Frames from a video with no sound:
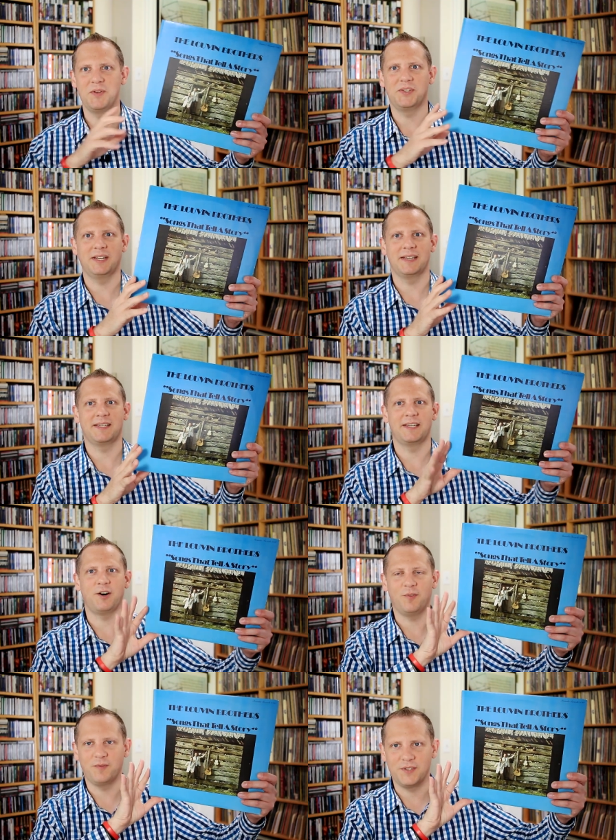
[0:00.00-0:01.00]
the music
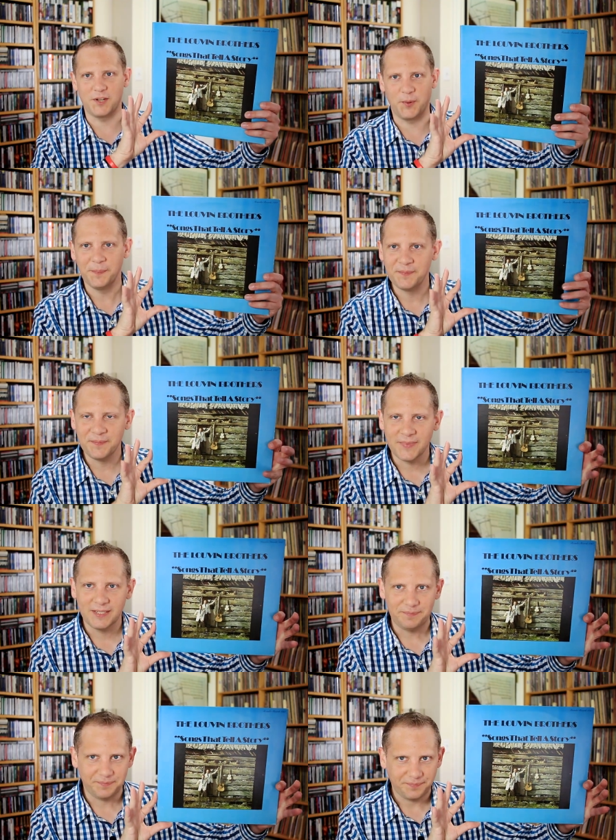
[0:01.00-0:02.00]
itself. So
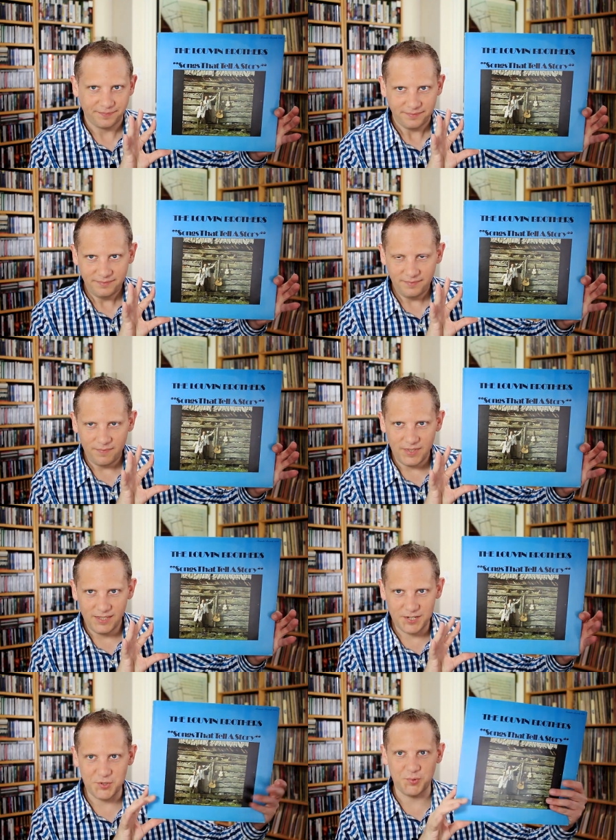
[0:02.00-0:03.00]

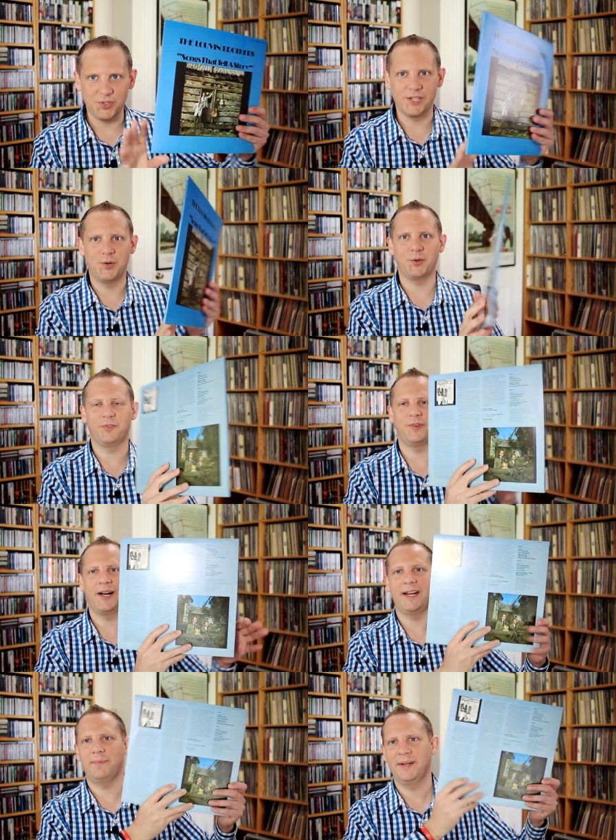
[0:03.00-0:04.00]
this was really cool to
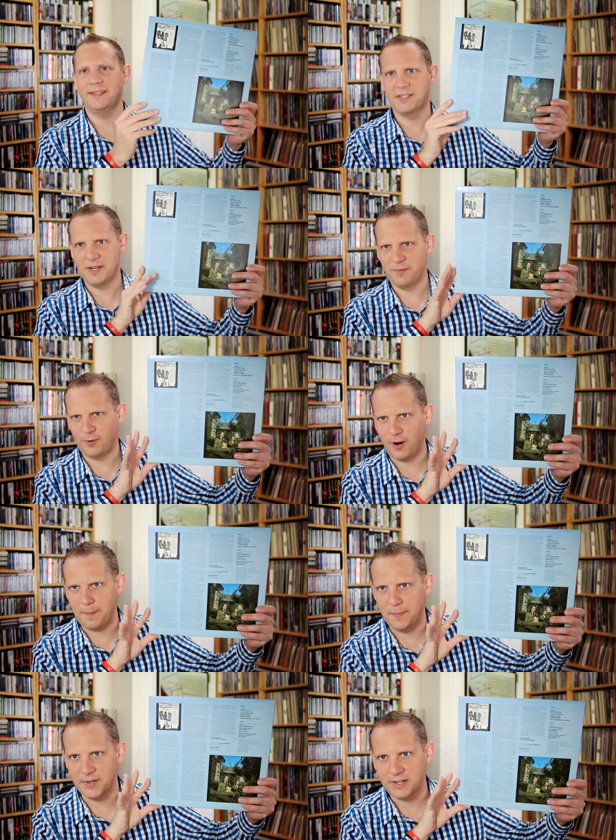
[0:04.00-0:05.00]
find. I picked this up for
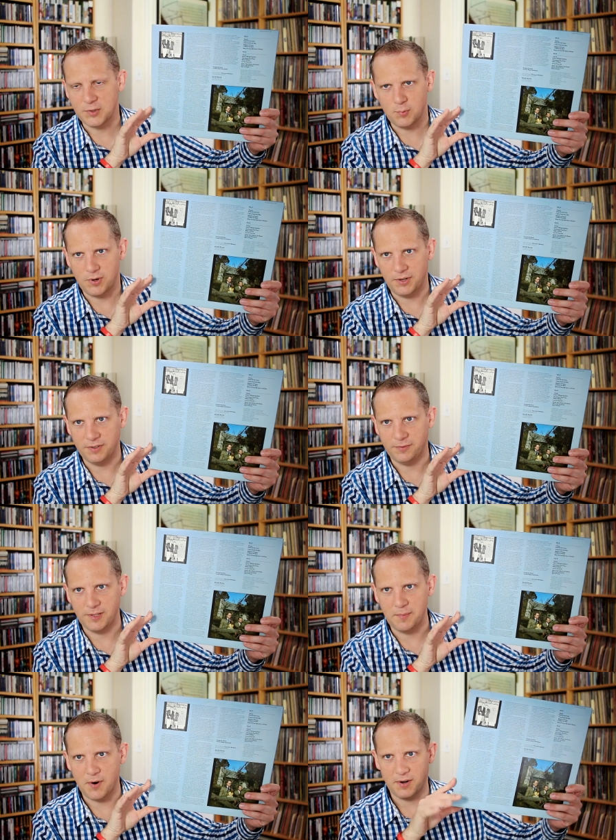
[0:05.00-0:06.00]
$1 as well at a
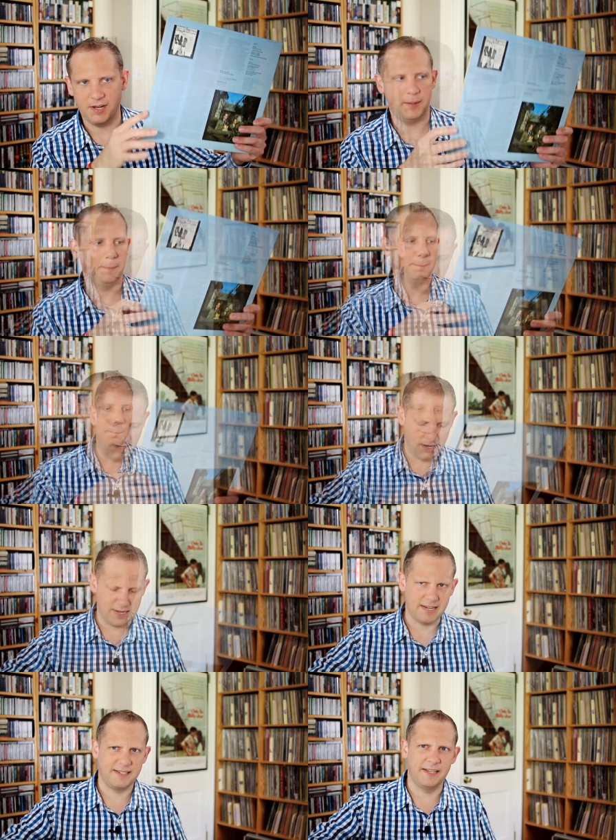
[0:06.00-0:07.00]
flea market. And
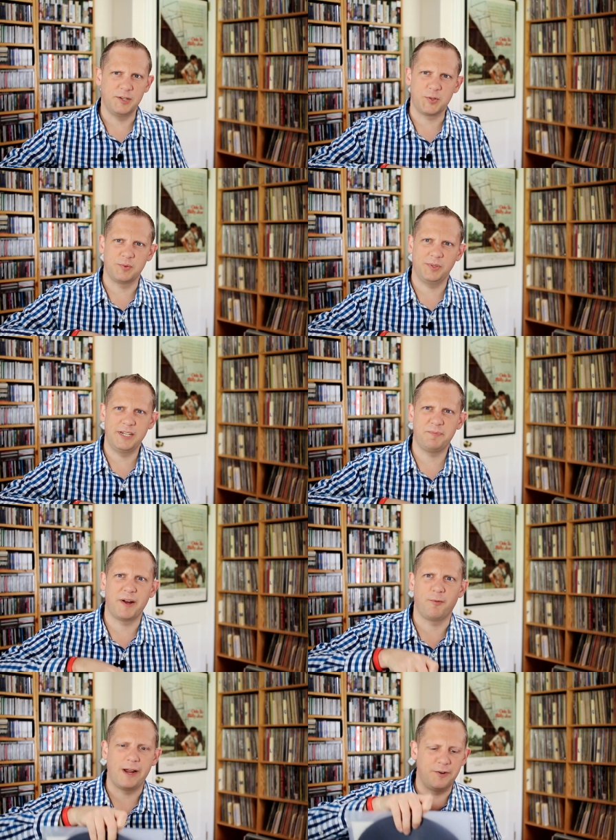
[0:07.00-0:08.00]
as I said, this was released
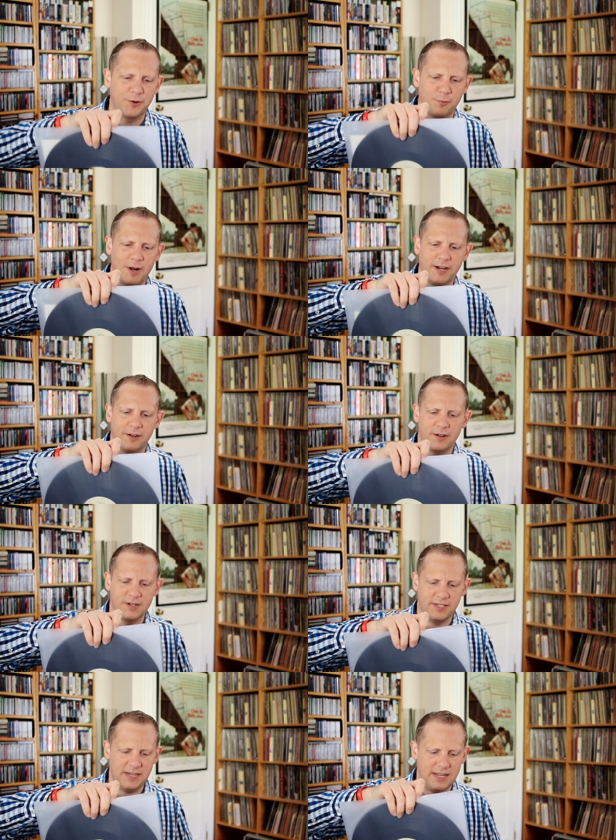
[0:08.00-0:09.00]
by Rounder
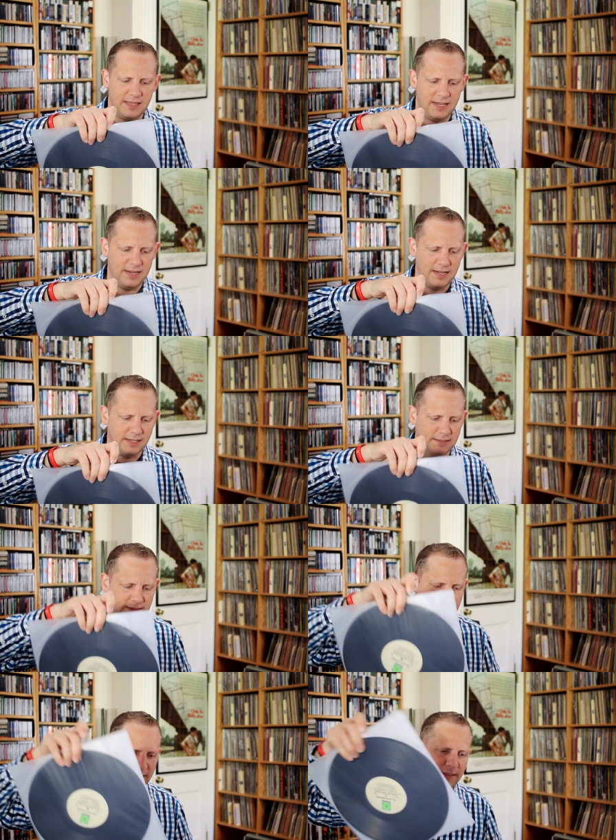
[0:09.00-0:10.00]
Records in the
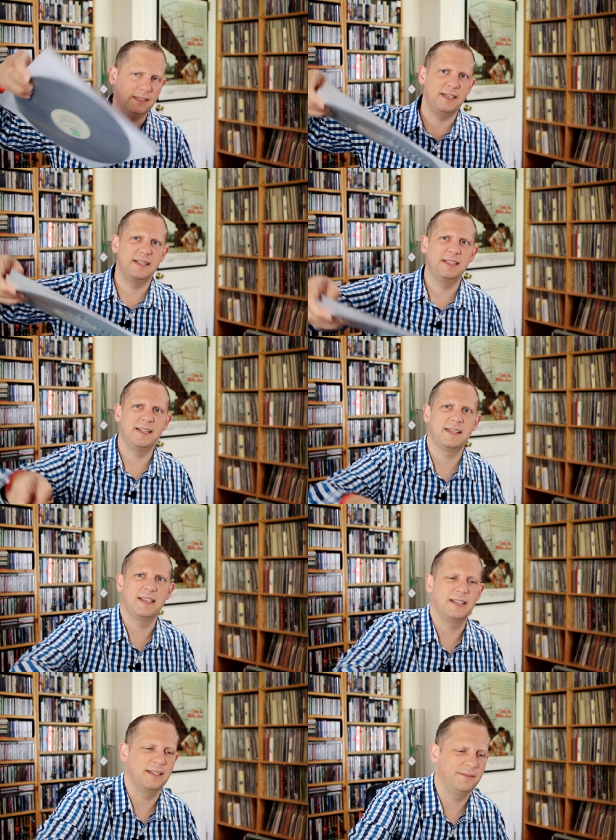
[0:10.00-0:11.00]
they did these
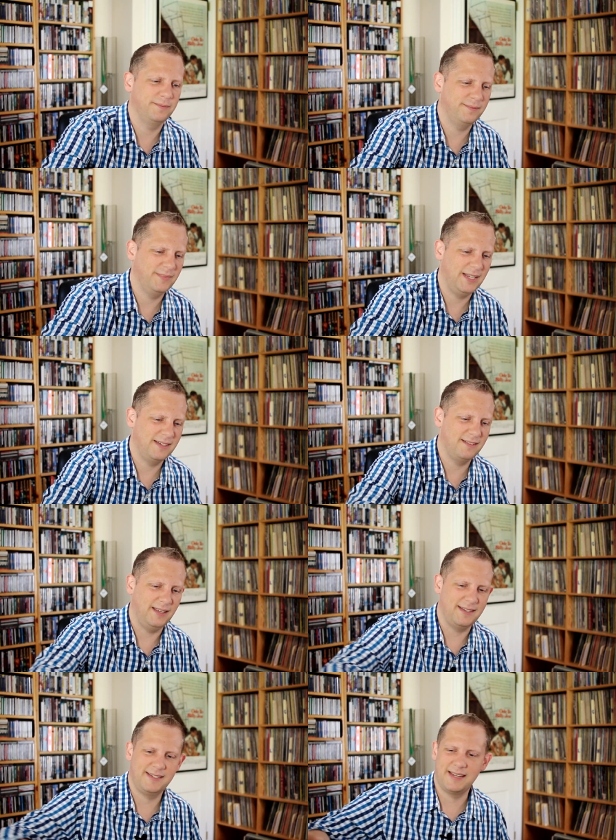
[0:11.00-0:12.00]
in the
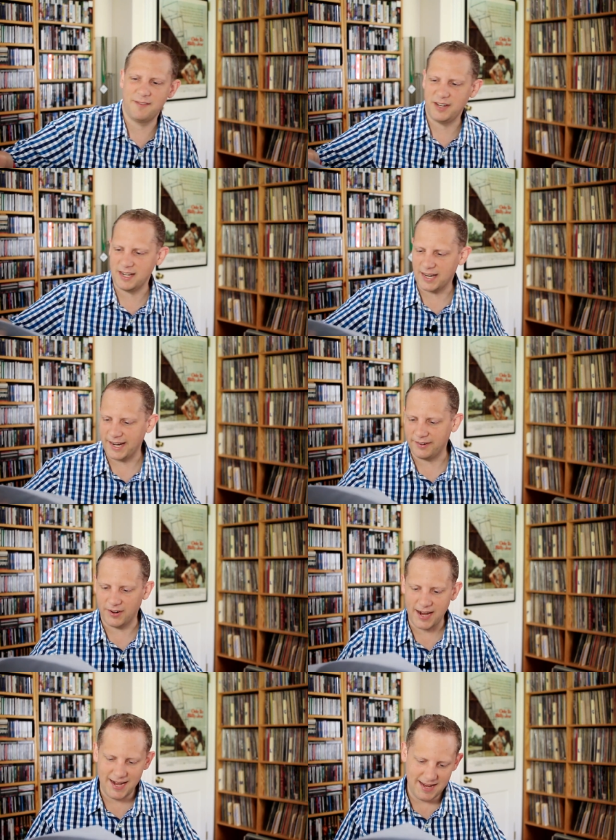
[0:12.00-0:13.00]
like 79
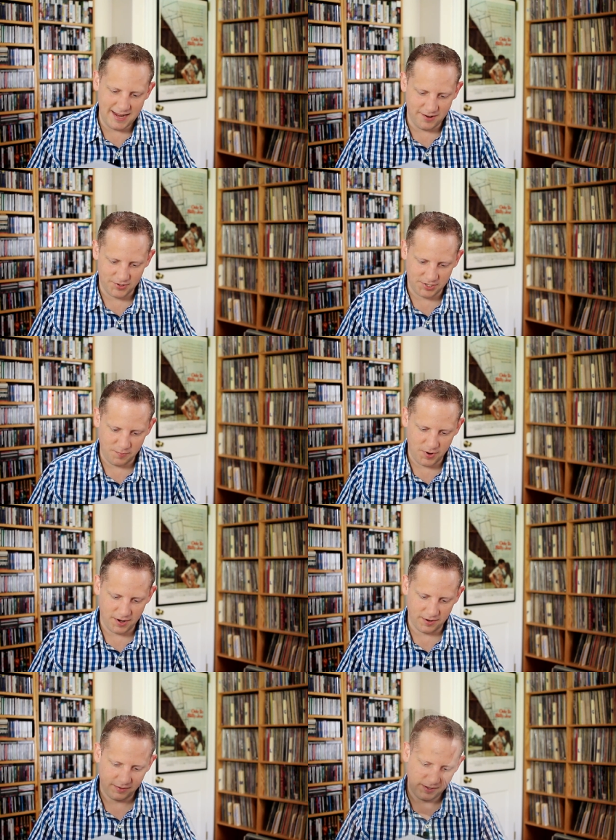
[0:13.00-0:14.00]
or 80 or
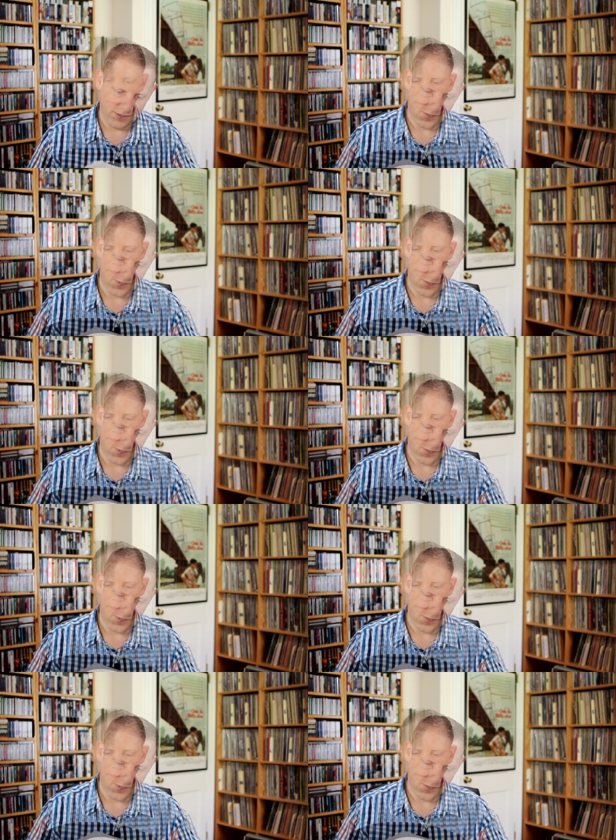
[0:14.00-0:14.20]
somewhere.